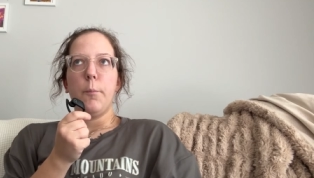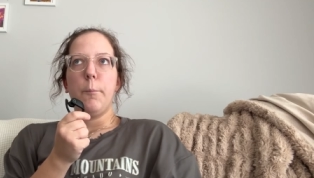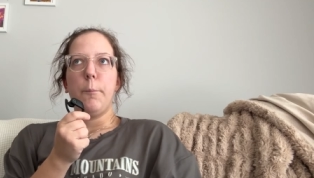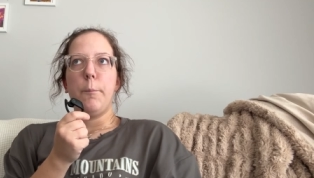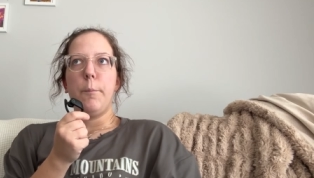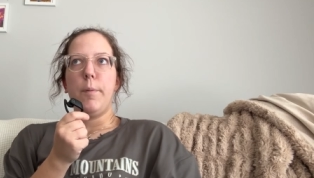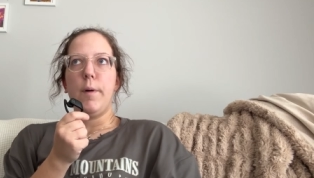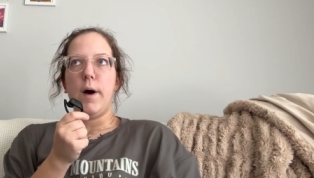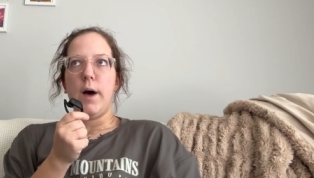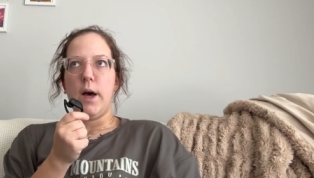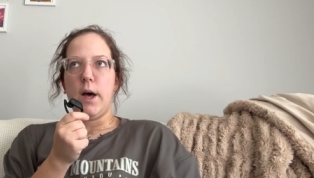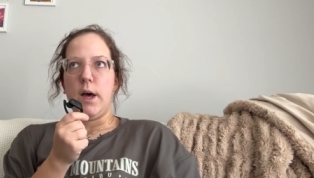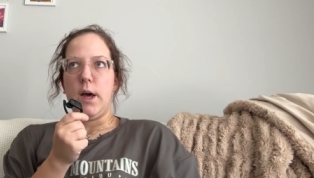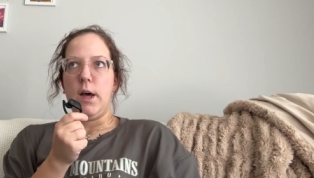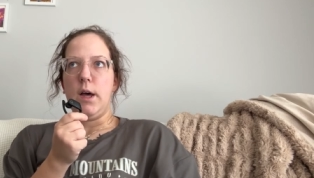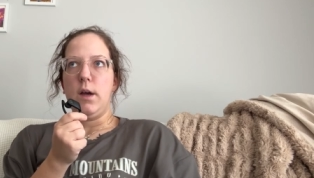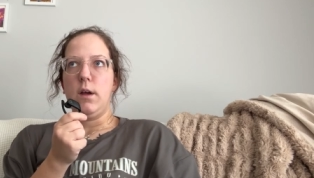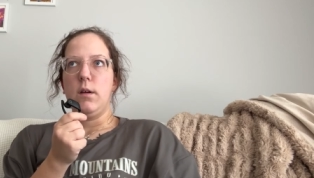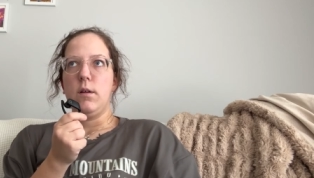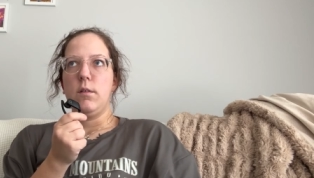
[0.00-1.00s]

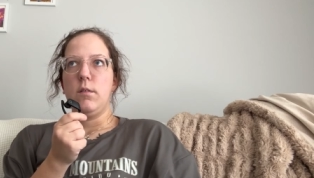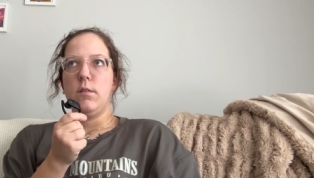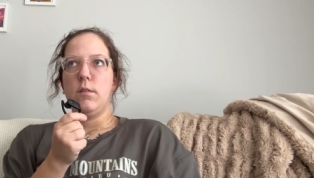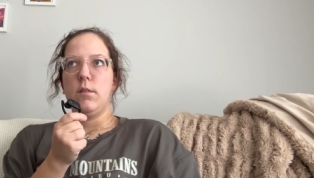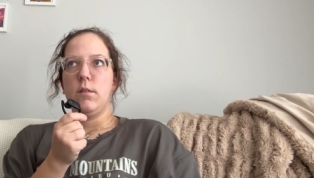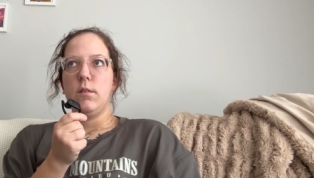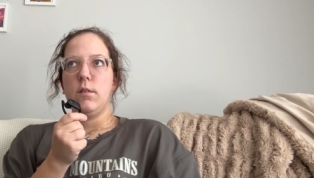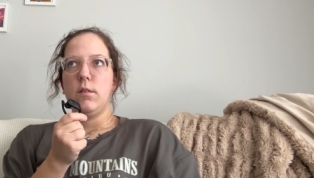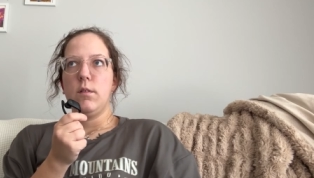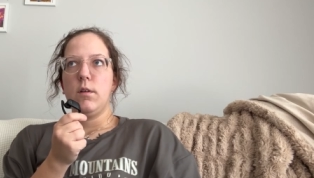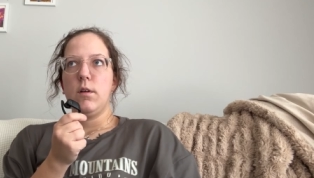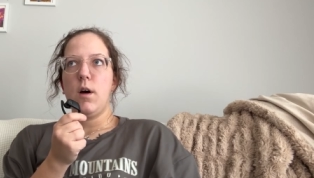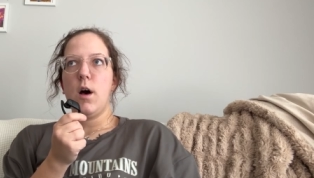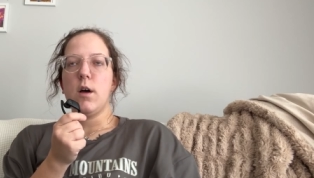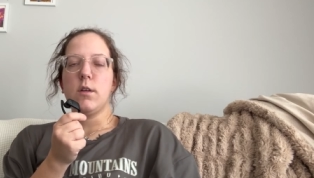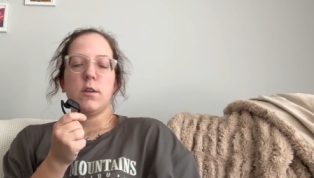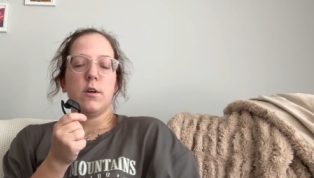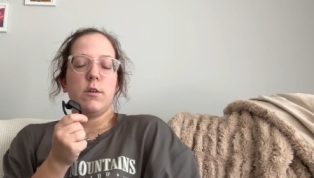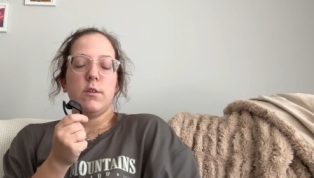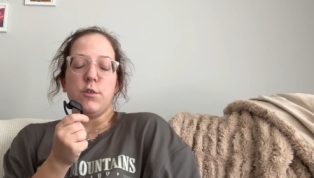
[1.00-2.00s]
but
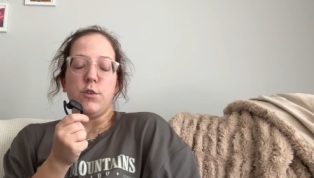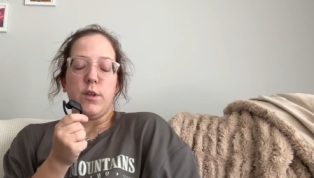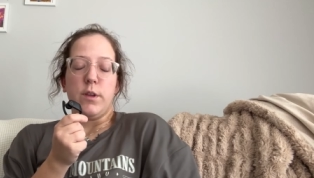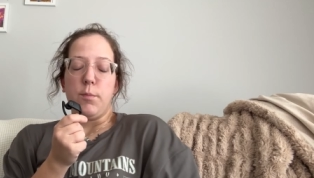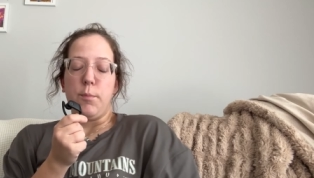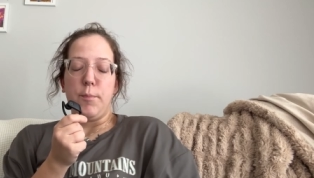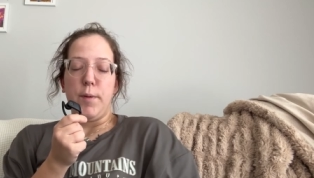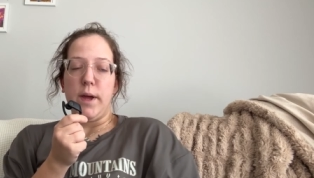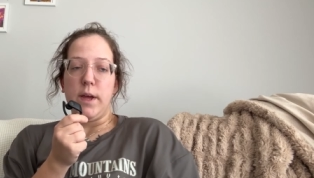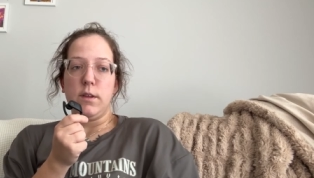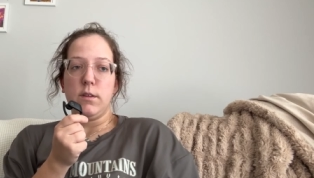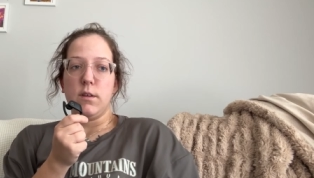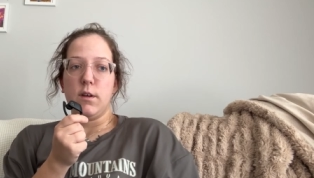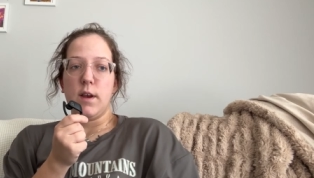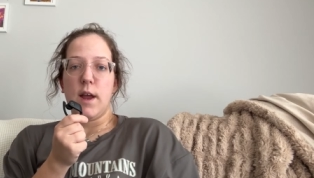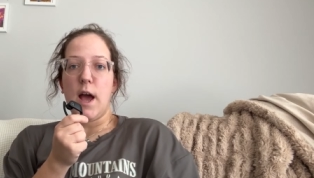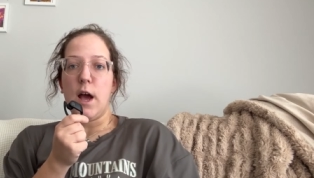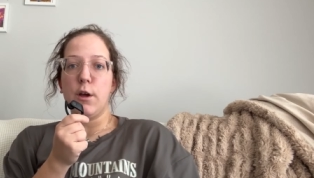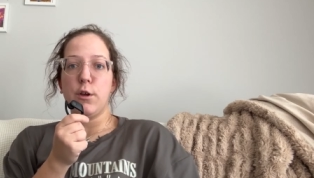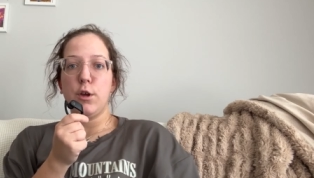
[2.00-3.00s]
also it depends on
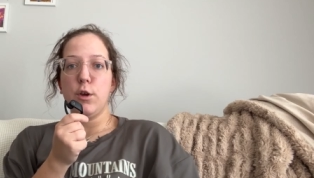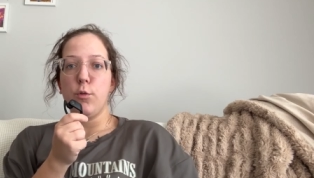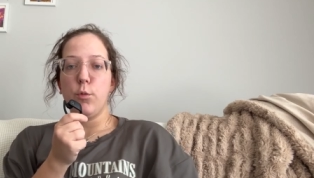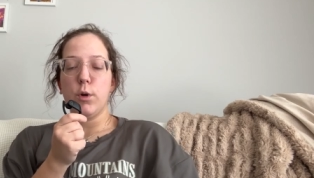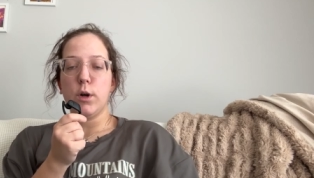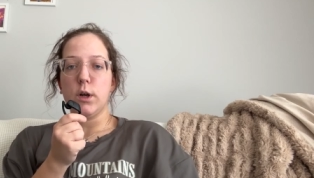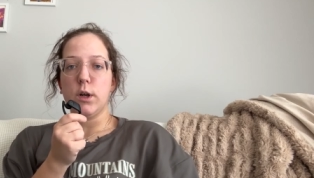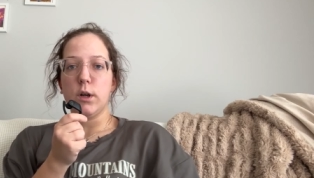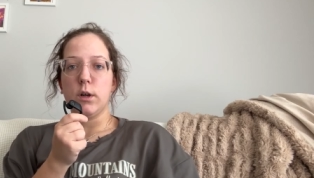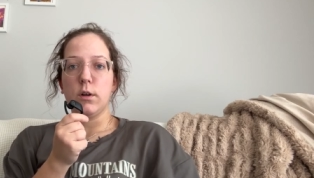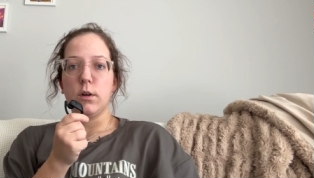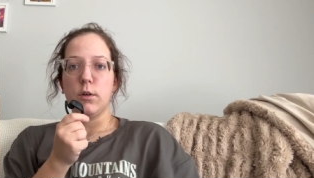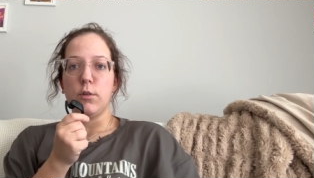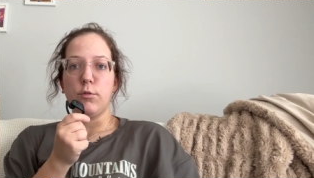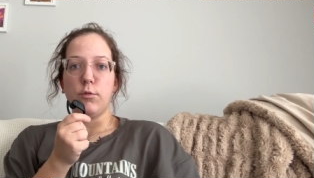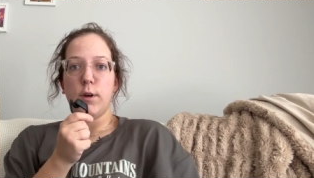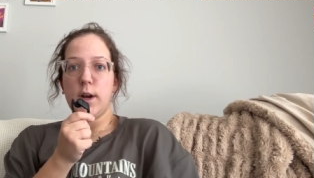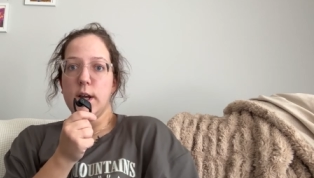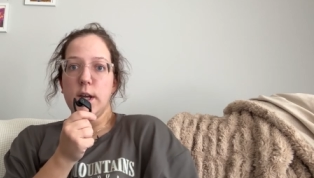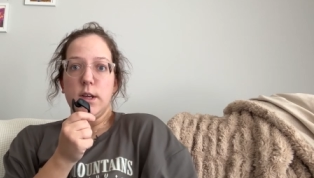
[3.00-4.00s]
how you were
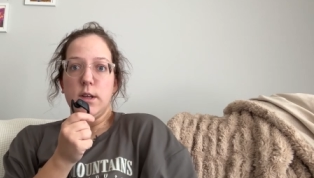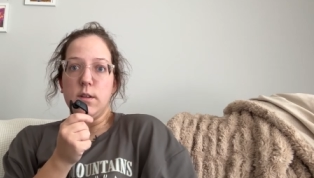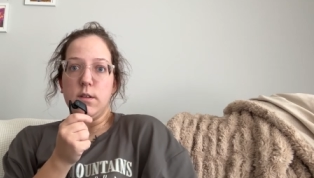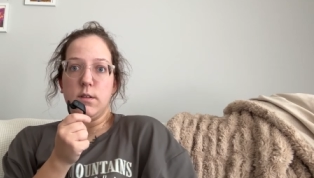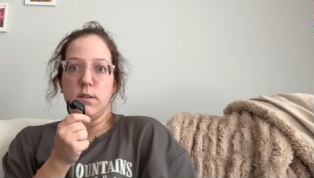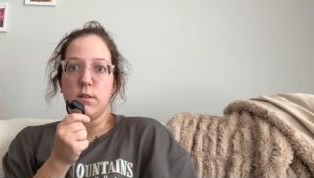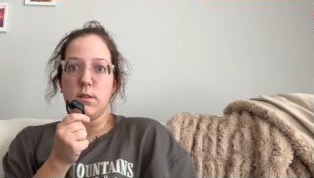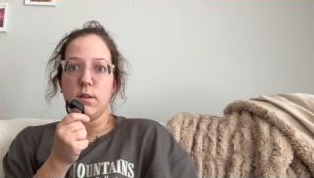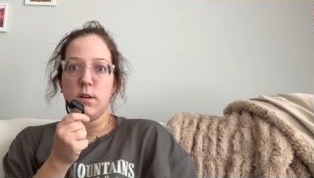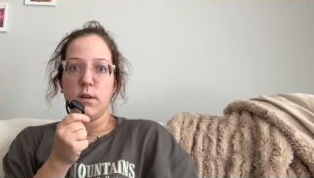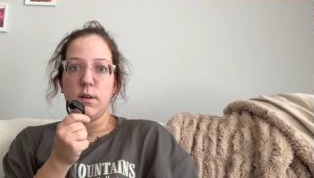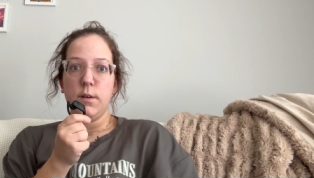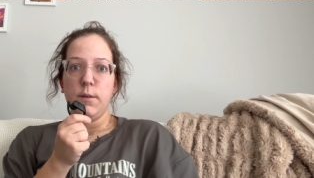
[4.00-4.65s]
raised.